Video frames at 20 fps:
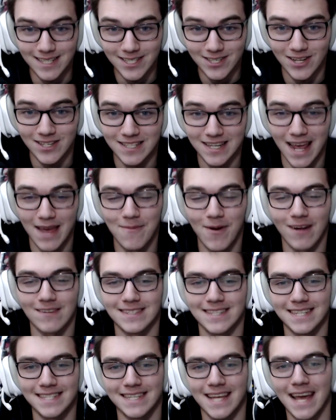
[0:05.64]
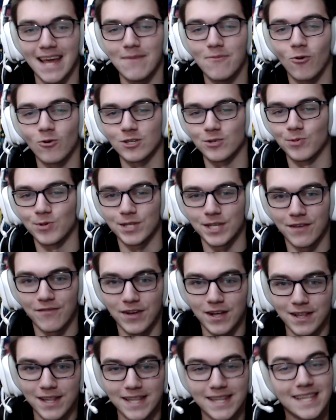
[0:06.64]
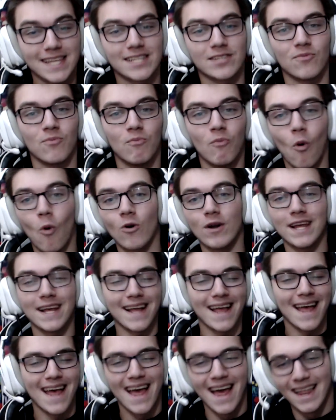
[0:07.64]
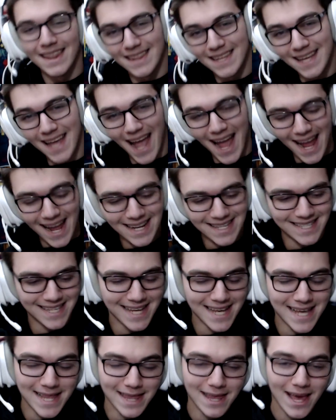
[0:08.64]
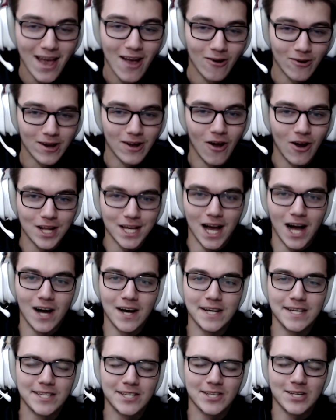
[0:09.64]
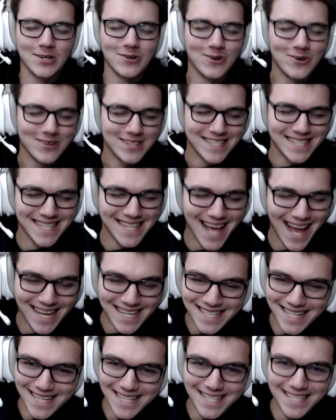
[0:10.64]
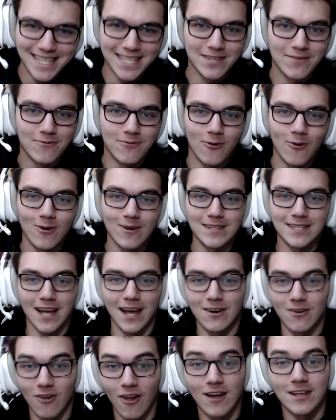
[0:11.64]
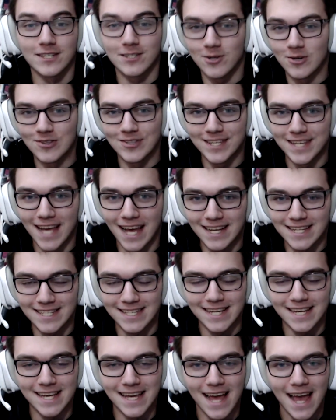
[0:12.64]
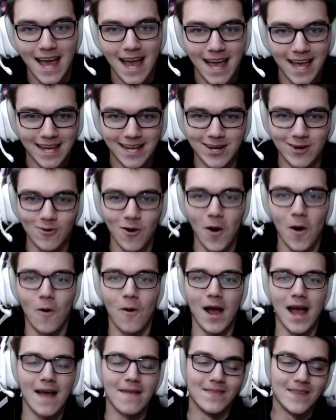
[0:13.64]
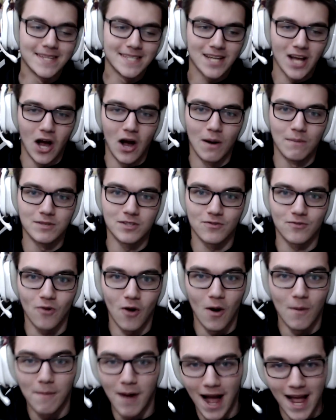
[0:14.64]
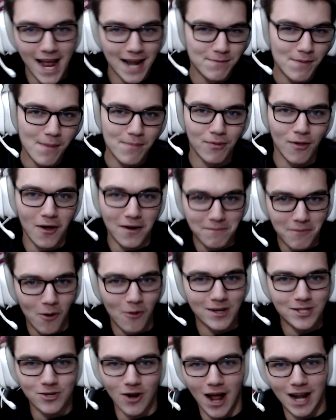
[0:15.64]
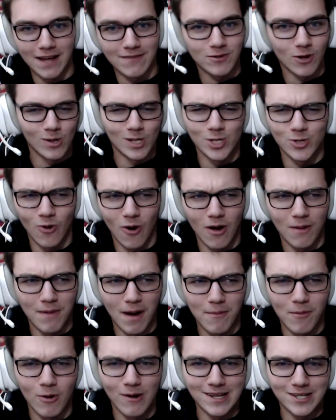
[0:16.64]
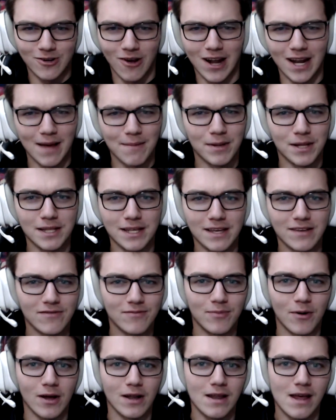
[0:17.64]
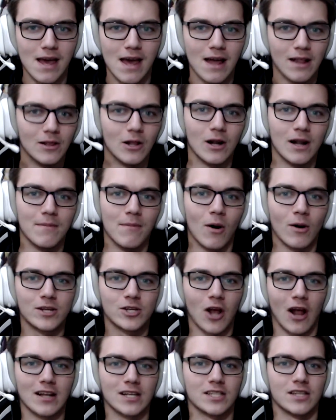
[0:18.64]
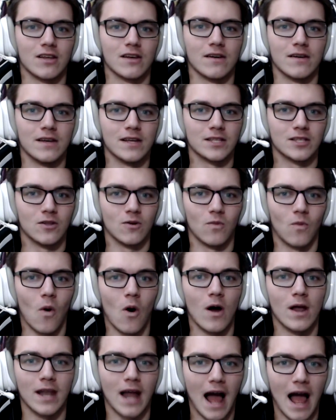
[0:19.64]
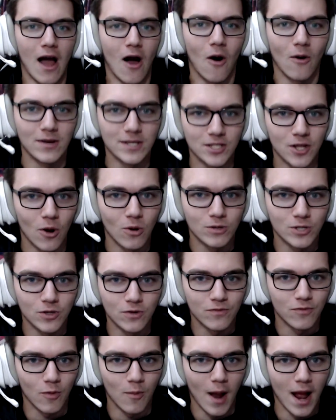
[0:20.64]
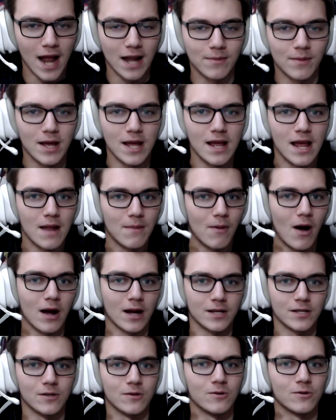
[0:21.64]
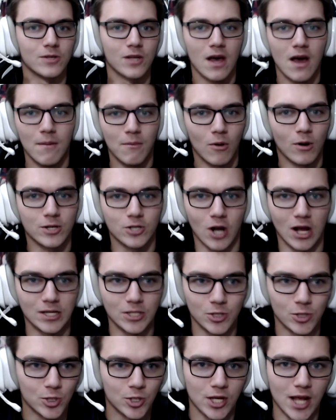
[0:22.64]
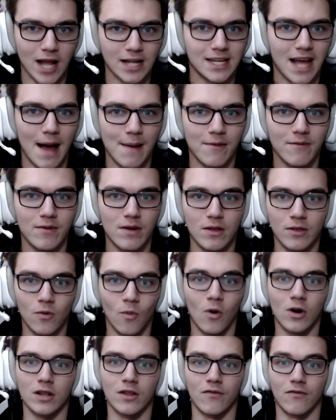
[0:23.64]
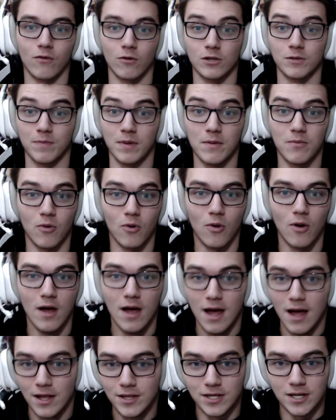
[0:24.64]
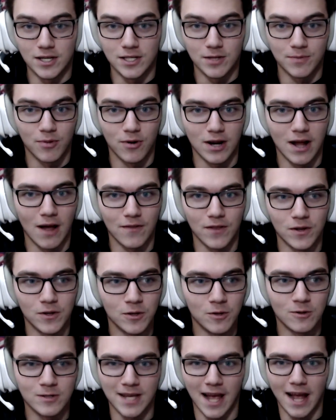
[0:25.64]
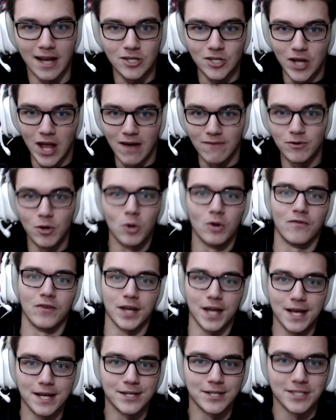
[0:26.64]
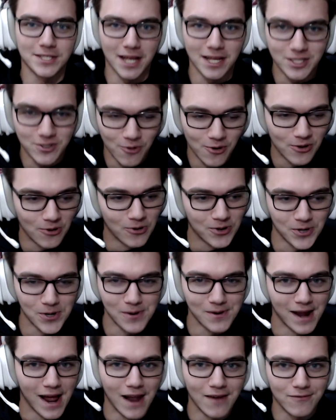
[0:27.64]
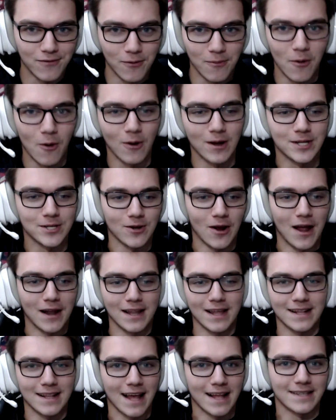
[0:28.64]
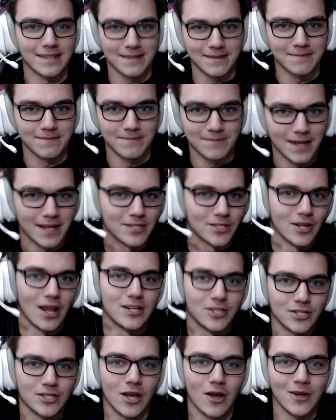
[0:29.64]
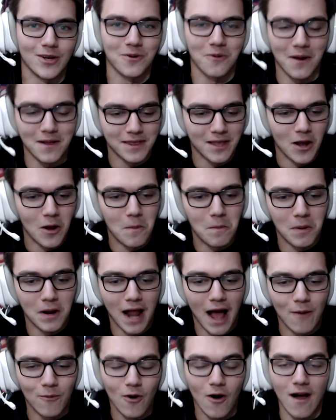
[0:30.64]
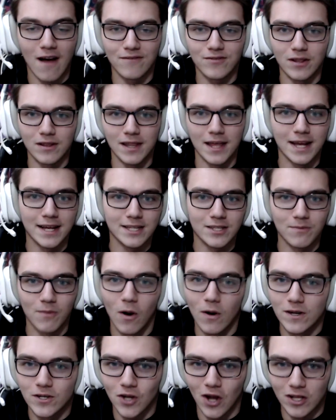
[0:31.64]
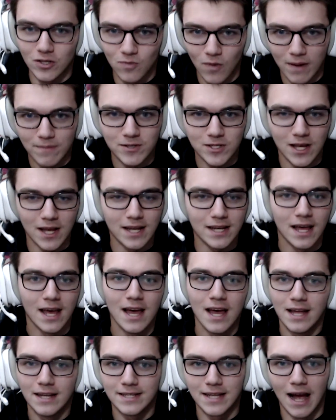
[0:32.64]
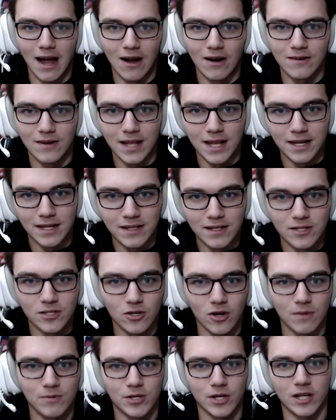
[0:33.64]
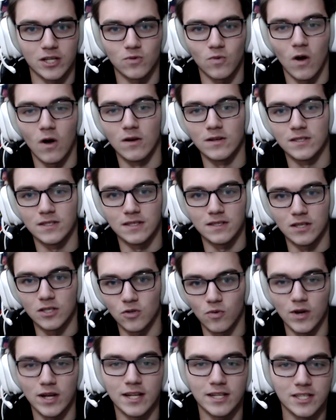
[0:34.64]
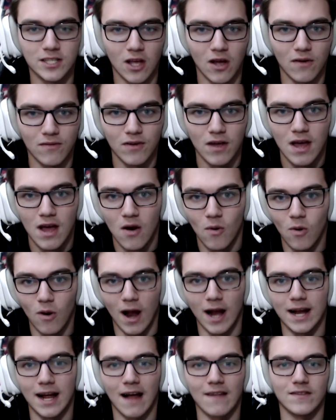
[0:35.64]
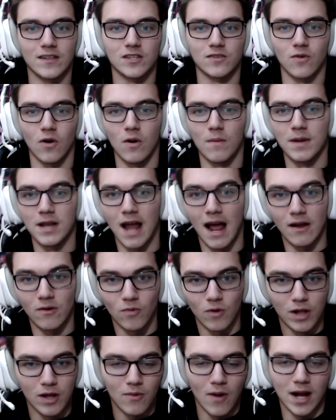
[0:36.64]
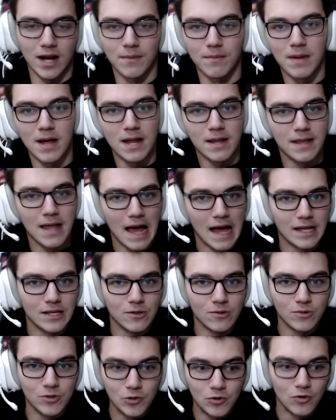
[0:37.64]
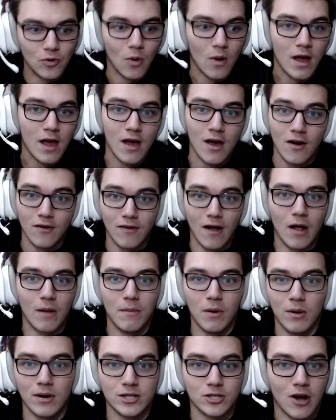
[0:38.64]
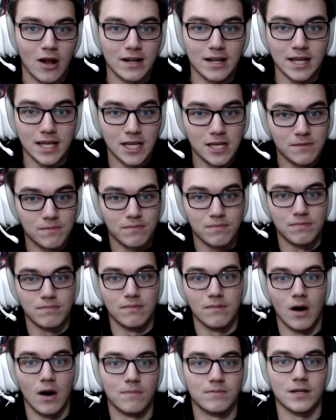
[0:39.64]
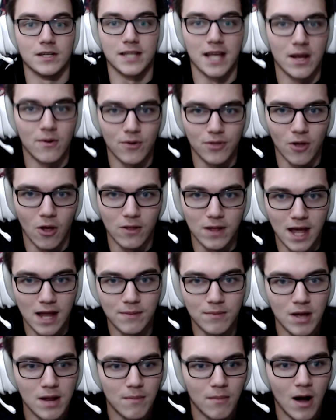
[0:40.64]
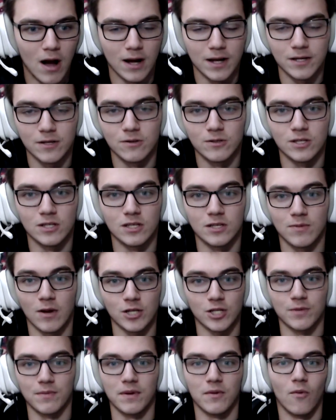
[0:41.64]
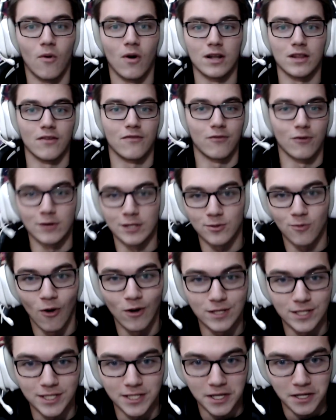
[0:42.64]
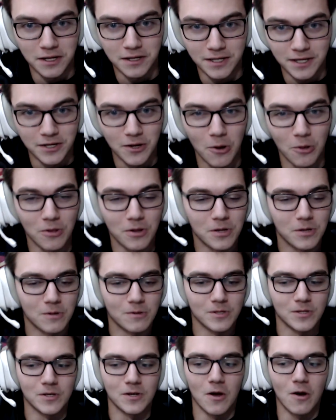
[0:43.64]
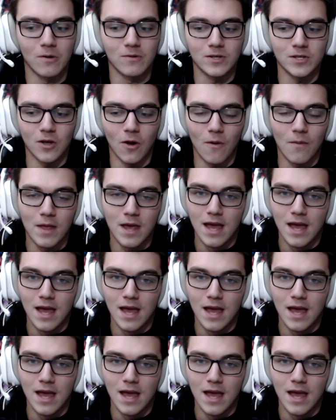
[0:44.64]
just came out today, more specifically this morning, the eighteenth, regarding High School D X D Season four, entitled High School D X D Hero. And this comes from my anime plug, Moetron. I've told you all about Moetron, I believe, but literally Moetron is the is the one I always go to for my anime and manga news. Moetron's usually on top of it, the one of the first people to, to put out the news. I actually have notifications on Twitter turned on for Moetron. Like, that's That's, that should tell you right there. But I will have the link to Moetron's website down in the description, as well as the tweet itself where I got this from. And I really recommend that you do follow Moetron to keep up to date with all the anime and manga news, and especially be one of the first ones to, to know the news, you know. So,